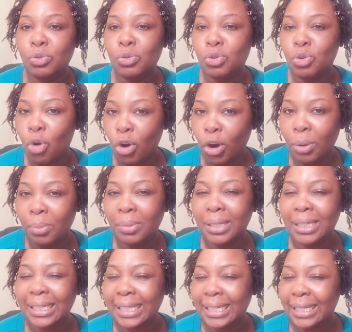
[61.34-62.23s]

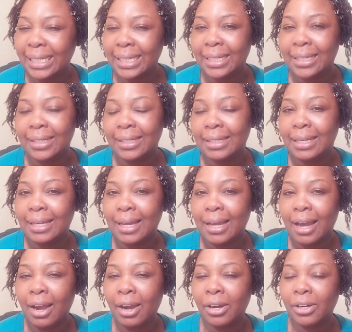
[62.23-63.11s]
normally
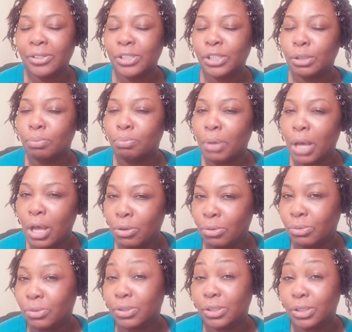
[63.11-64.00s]
are
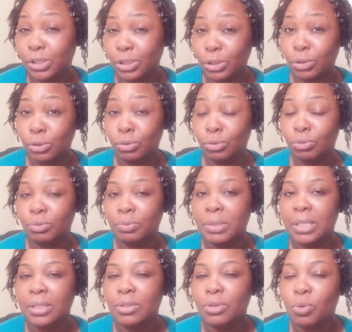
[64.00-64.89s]
supposed to
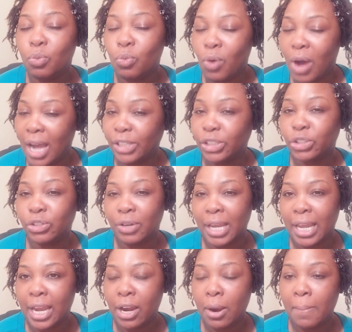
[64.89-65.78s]
wash your
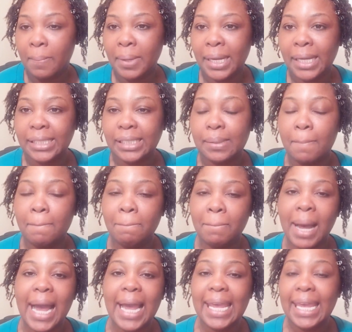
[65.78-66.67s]
hair. But
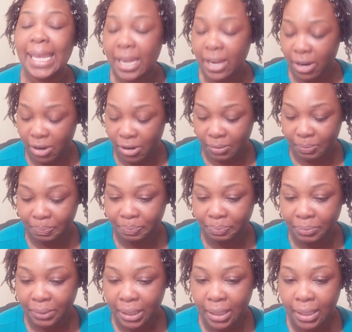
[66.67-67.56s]
my hair,
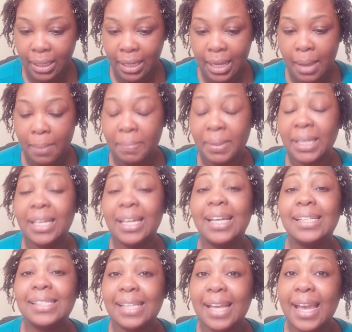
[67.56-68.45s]

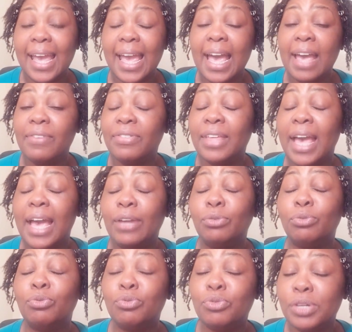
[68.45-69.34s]
because I have that
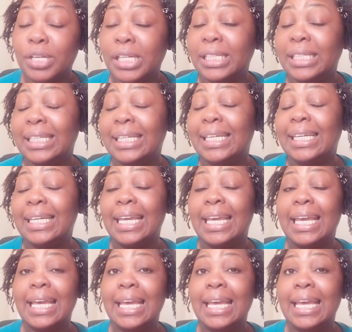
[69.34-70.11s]
really